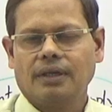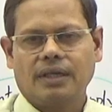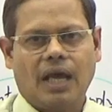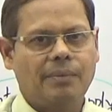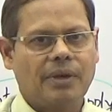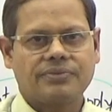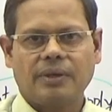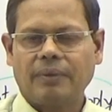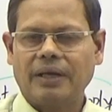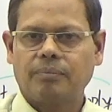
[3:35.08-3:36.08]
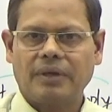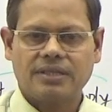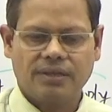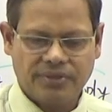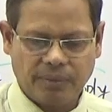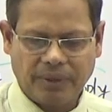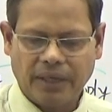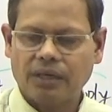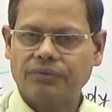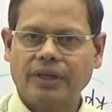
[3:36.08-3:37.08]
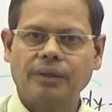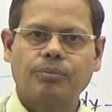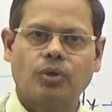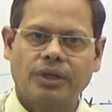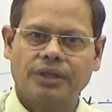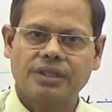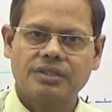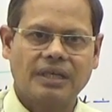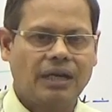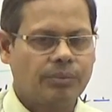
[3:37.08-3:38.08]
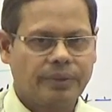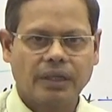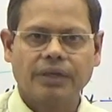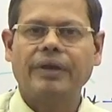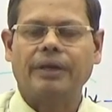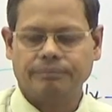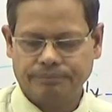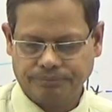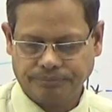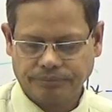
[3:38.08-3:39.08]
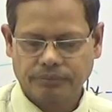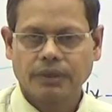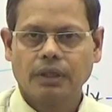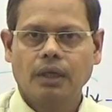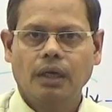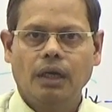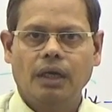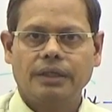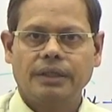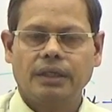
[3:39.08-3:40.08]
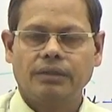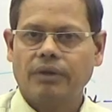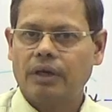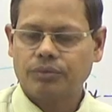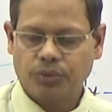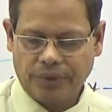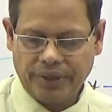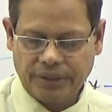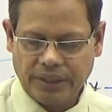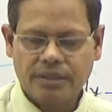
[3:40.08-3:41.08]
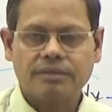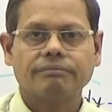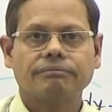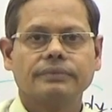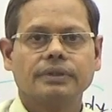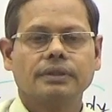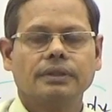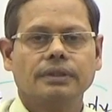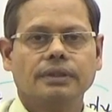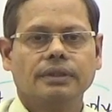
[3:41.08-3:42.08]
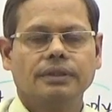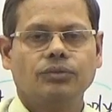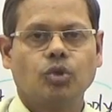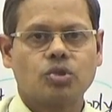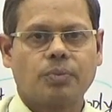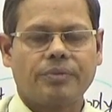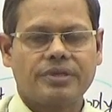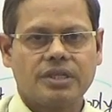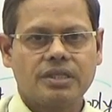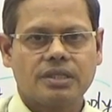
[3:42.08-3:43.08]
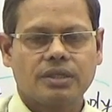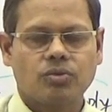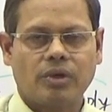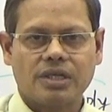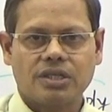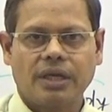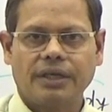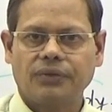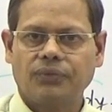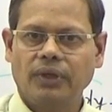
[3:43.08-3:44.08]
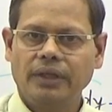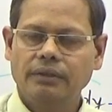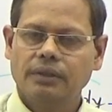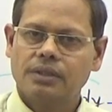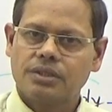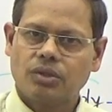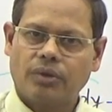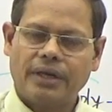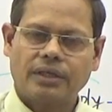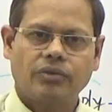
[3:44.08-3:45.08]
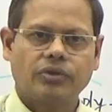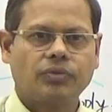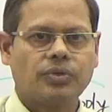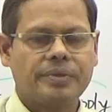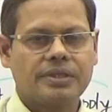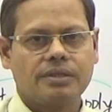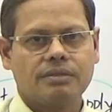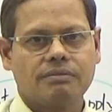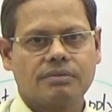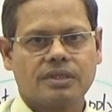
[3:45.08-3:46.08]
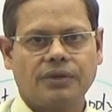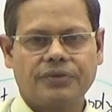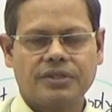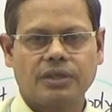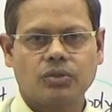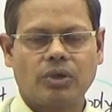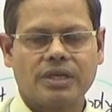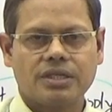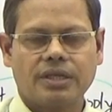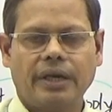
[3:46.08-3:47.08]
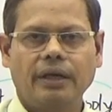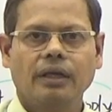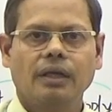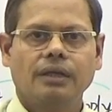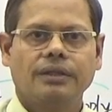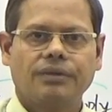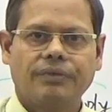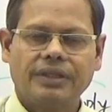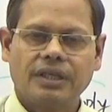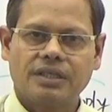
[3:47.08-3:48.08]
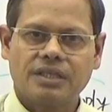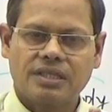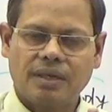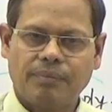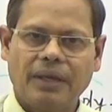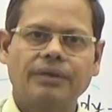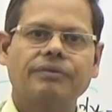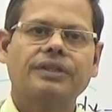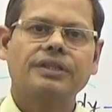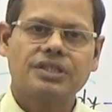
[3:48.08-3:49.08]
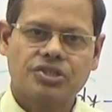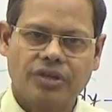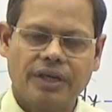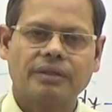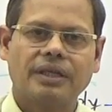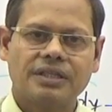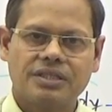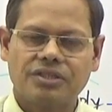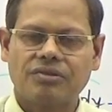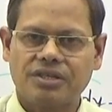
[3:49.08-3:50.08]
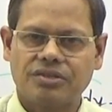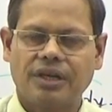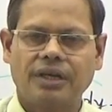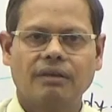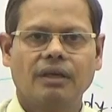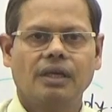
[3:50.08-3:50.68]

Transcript: Time of supply and place of supply are very important things, they have been given, and you have to read those provisions to understand it fully. So, right now it would be sufficient to understand that when there is a supply within the state, that is intrastate,